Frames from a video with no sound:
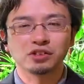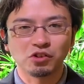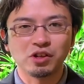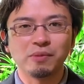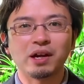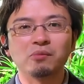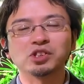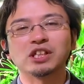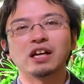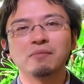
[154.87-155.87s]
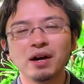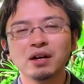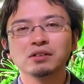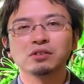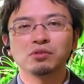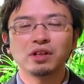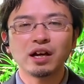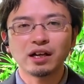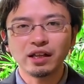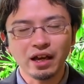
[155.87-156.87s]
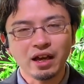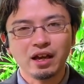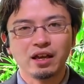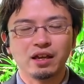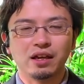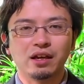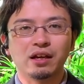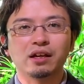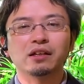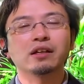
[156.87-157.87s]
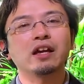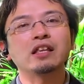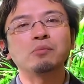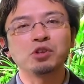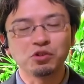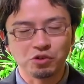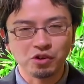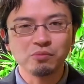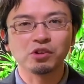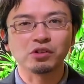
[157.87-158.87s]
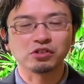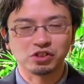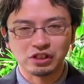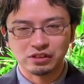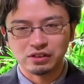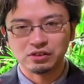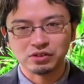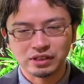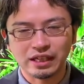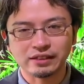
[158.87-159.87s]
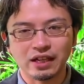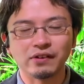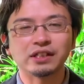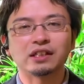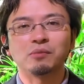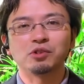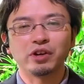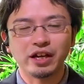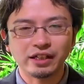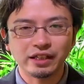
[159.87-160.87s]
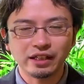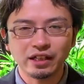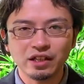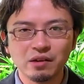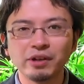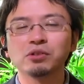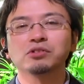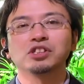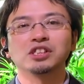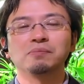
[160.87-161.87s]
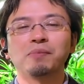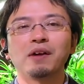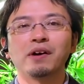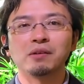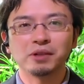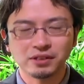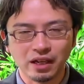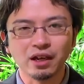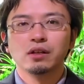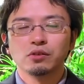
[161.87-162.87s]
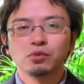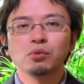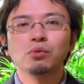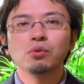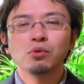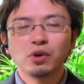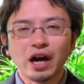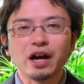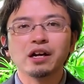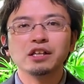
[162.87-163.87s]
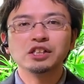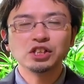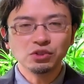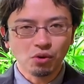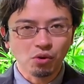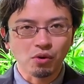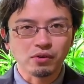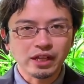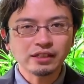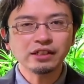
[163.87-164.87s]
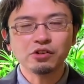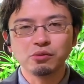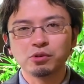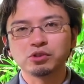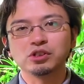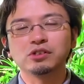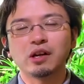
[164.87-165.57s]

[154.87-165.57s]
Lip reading: look good. But as long as they are within the same category, it is very hard to be off from a visual standpoint. However, compared to